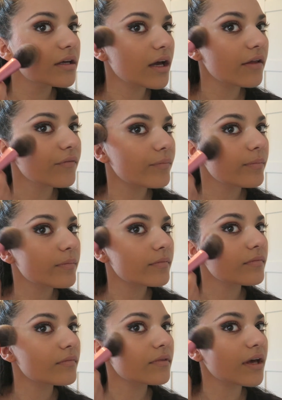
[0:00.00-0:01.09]
get
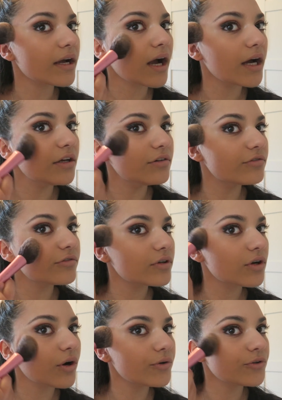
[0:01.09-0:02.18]
that kind of
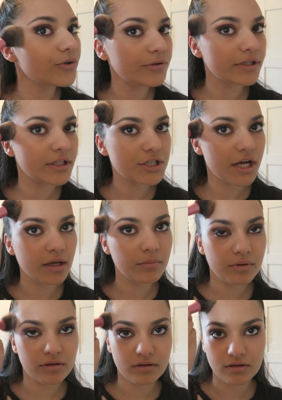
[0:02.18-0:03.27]
contouring shape.